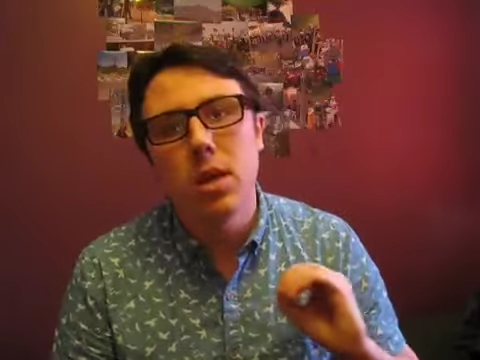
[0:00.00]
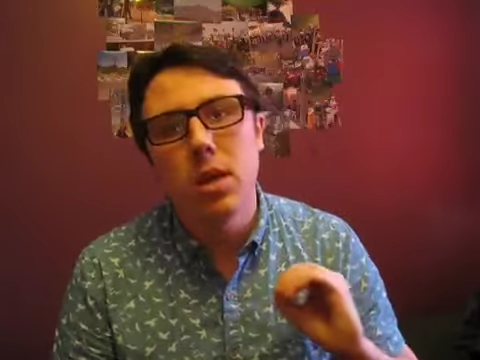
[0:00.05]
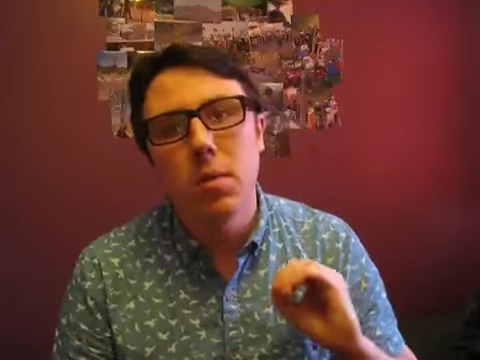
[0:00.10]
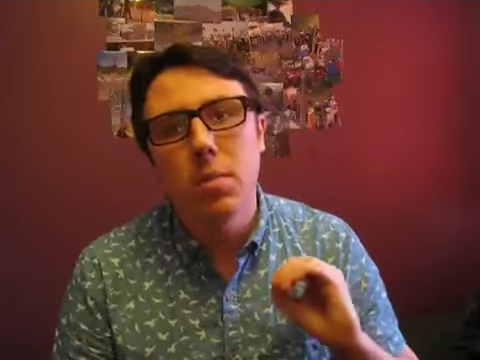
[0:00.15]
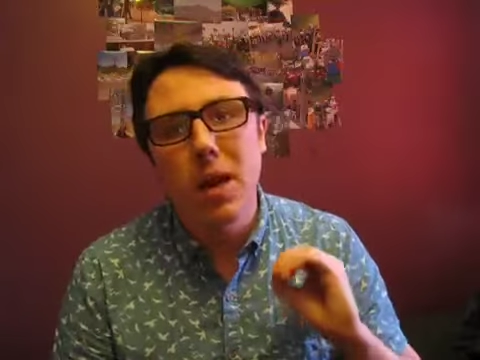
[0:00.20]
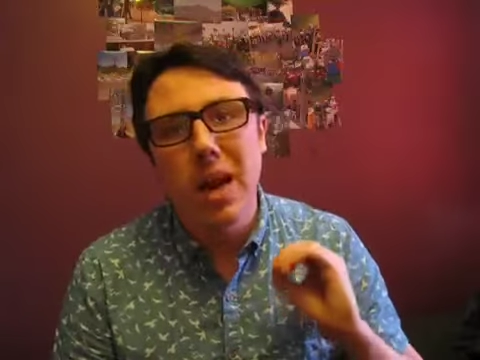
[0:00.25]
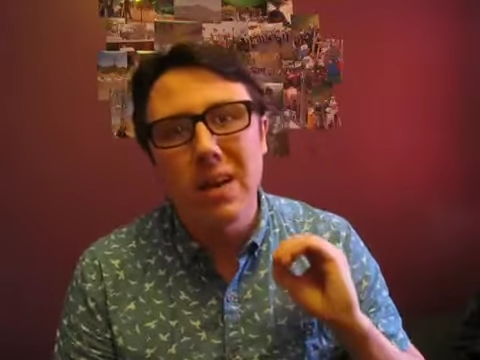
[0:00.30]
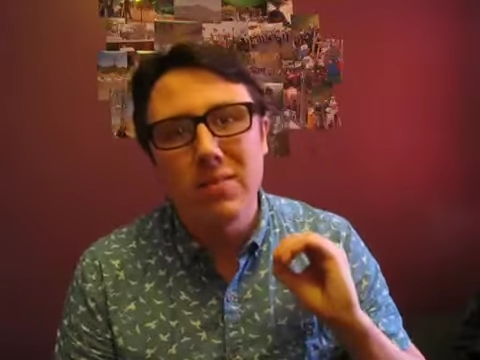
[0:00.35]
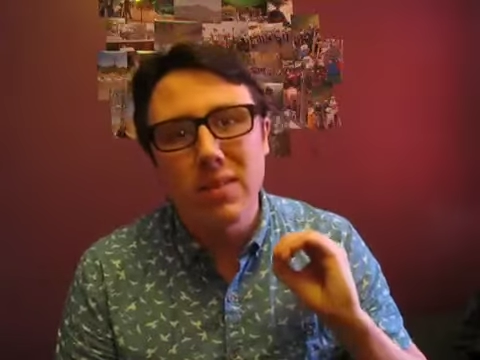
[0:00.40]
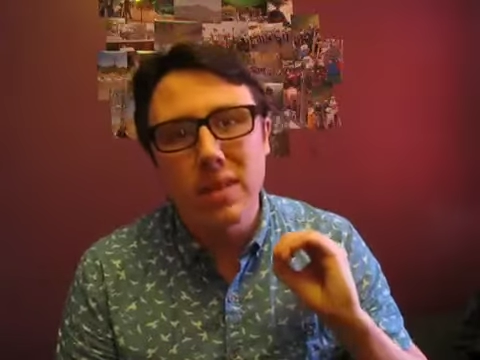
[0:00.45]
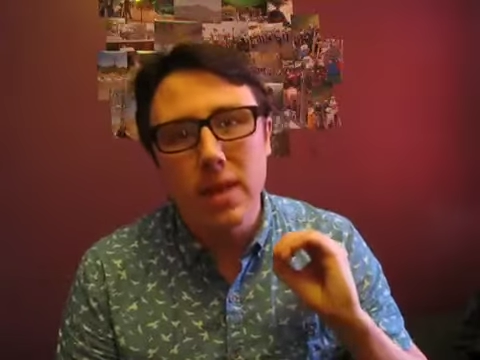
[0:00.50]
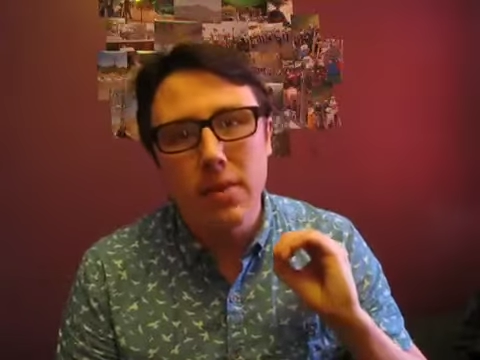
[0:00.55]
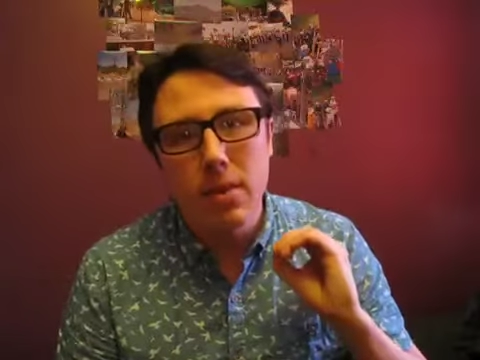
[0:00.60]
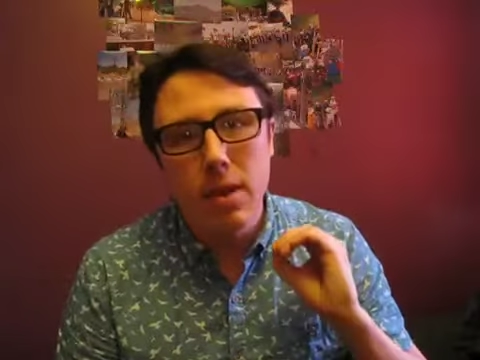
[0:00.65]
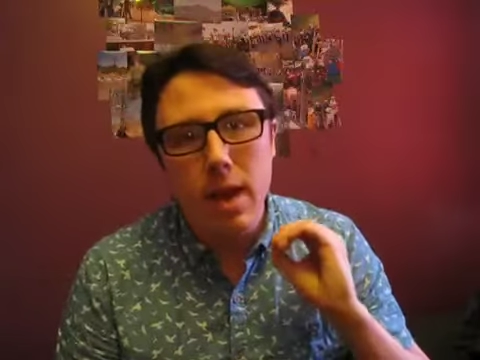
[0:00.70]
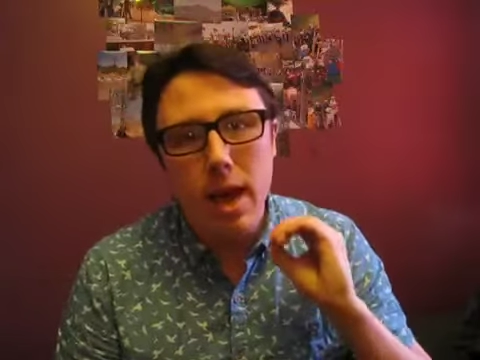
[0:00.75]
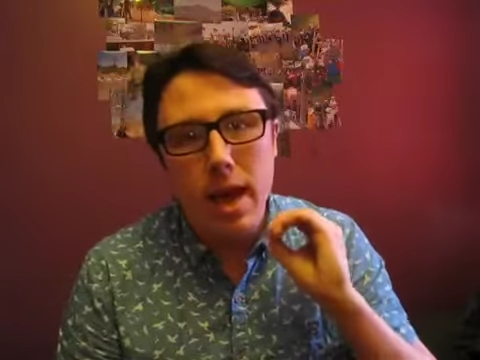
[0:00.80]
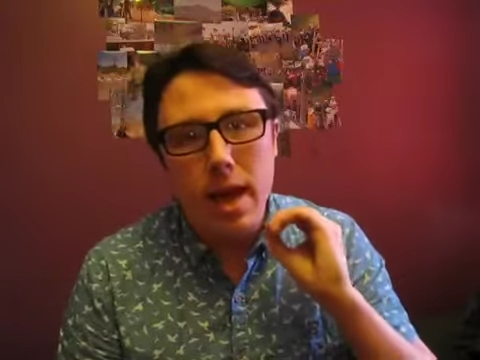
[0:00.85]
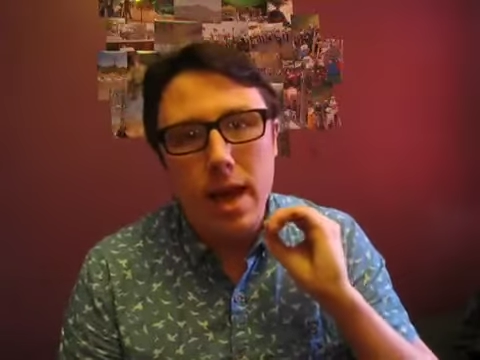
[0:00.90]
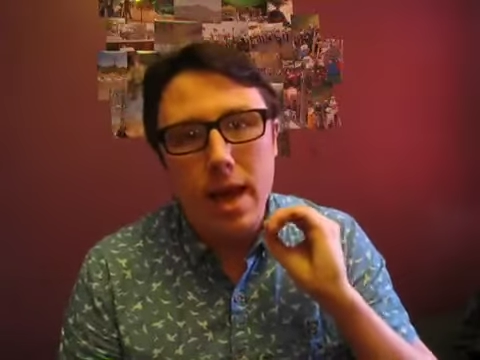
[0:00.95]
I'm going to have to give
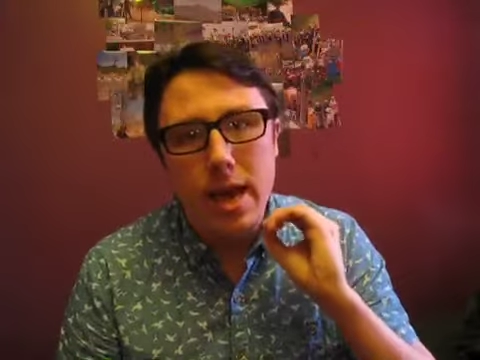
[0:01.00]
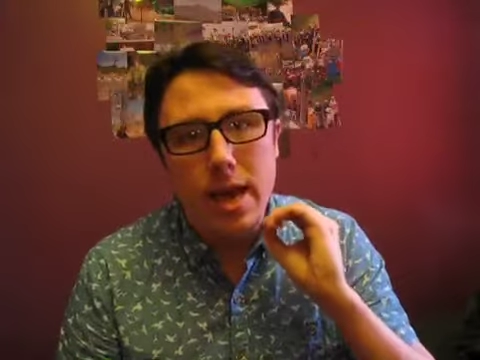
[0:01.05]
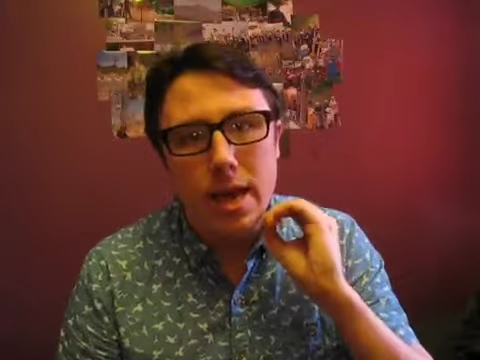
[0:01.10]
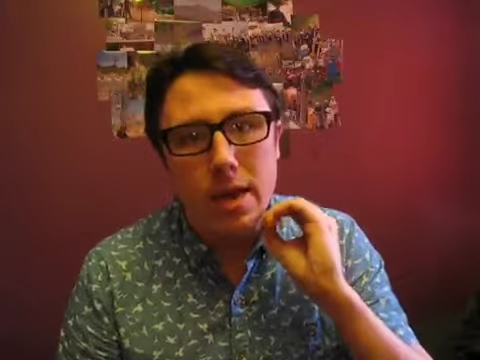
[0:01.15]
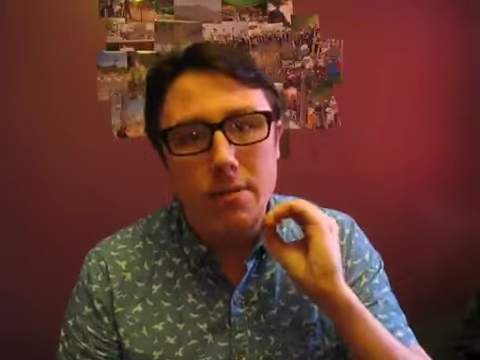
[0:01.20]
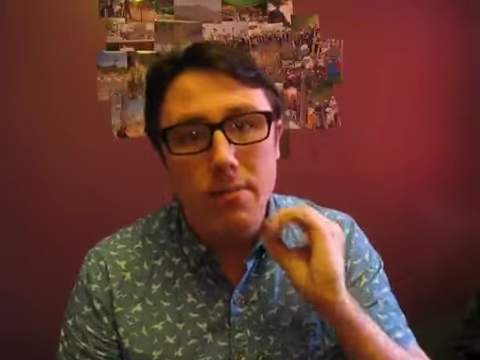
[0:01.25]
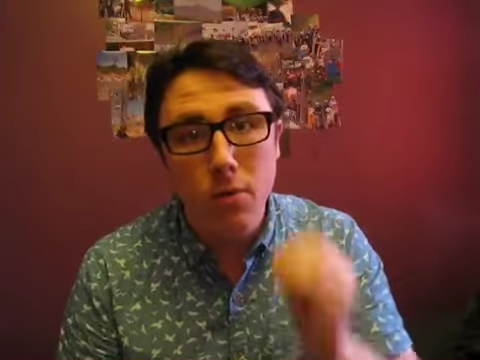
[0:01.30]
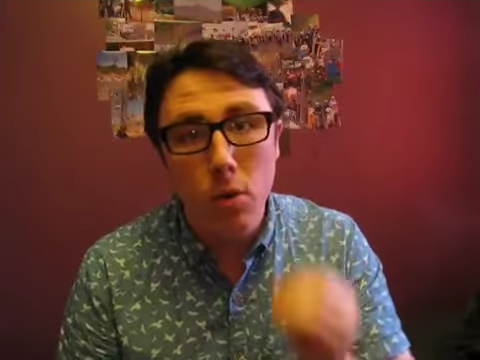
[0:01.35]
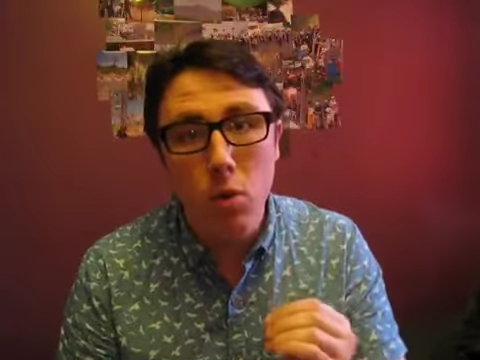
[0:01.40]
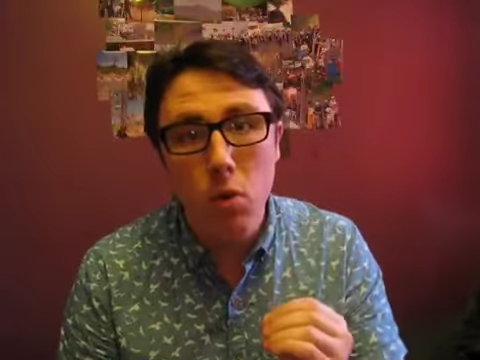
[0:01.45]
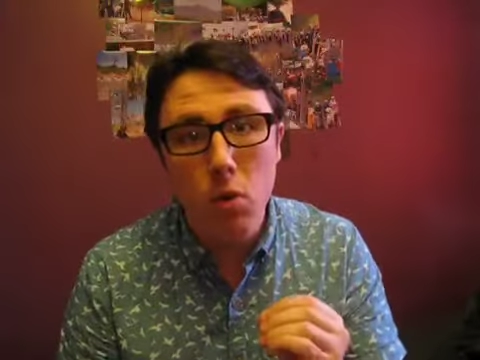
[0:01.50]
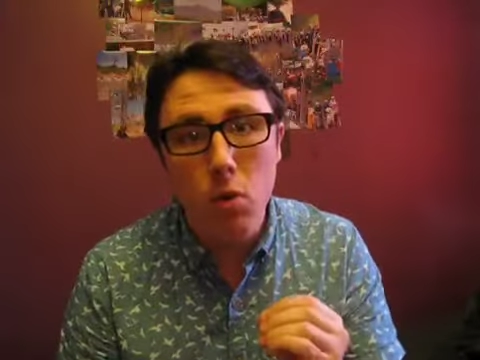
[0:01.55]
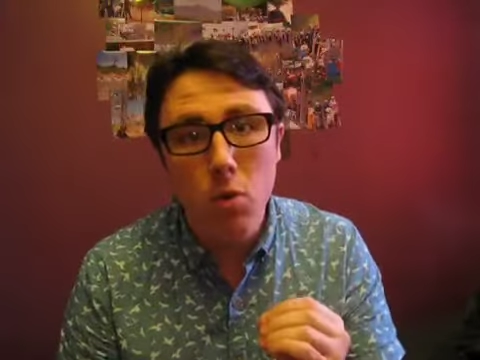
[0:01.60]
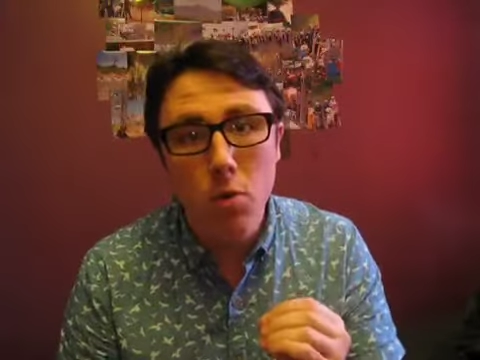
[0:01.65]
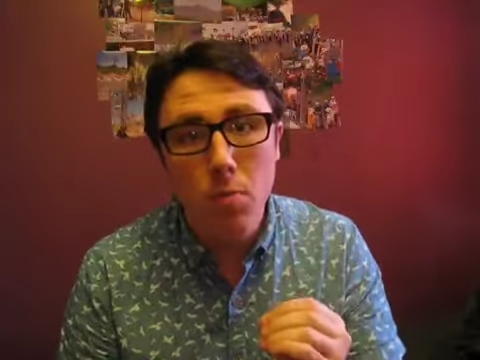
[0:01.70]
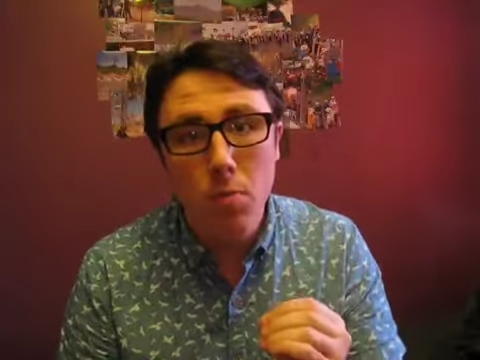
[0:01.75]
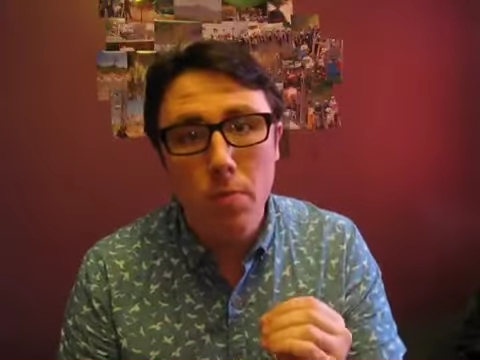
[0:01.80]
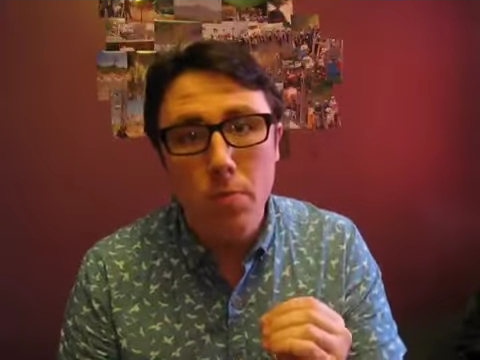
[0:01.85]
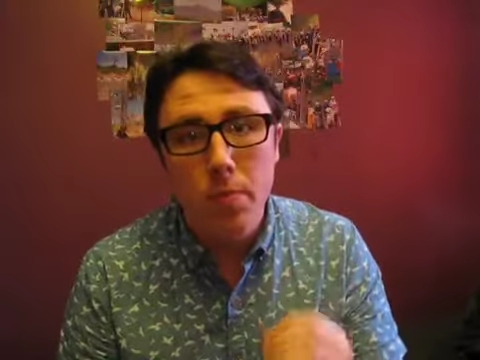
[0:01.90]
it a 4.